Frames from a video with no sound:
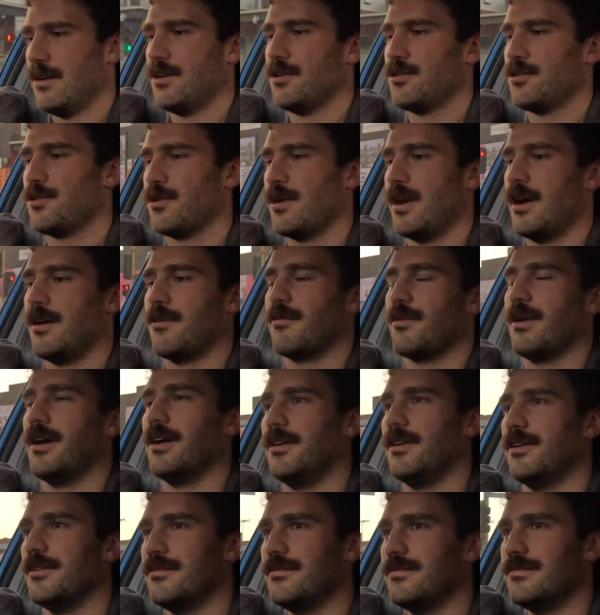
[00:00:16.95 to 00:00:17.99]
through our
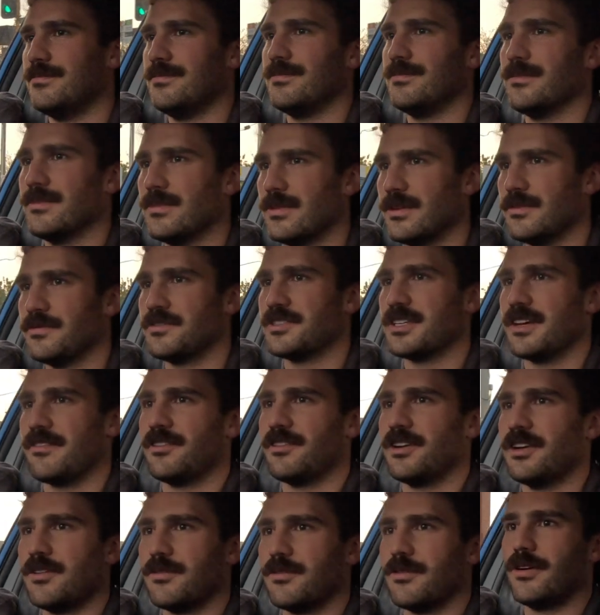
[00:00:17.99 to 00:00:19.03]
run of
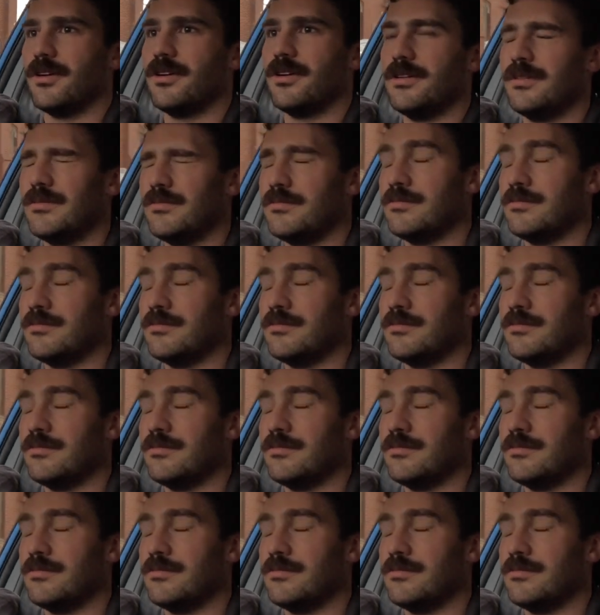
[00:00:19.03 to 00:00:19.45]
7 in a row.